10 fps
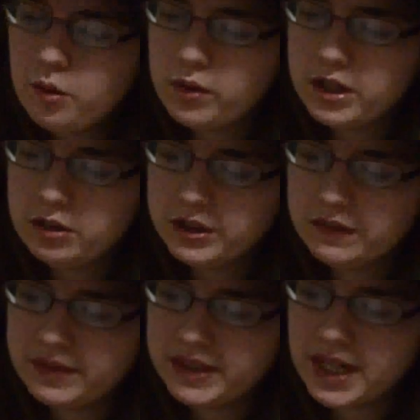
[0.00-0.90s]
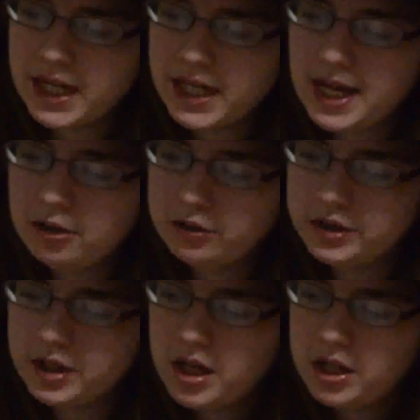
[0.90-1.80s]
the windows of this tiny
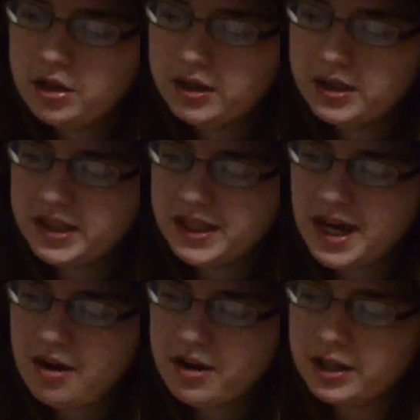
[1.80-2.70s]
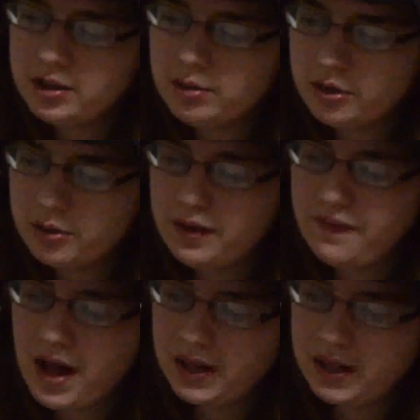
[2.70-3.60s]
house, you could see down into a green
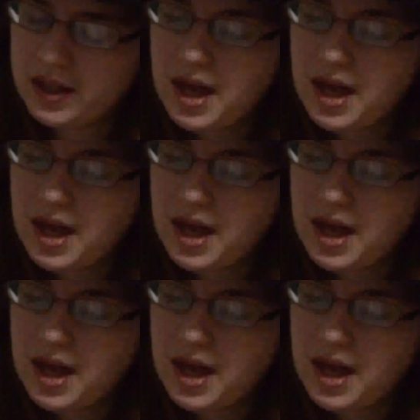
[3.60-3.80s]
valley,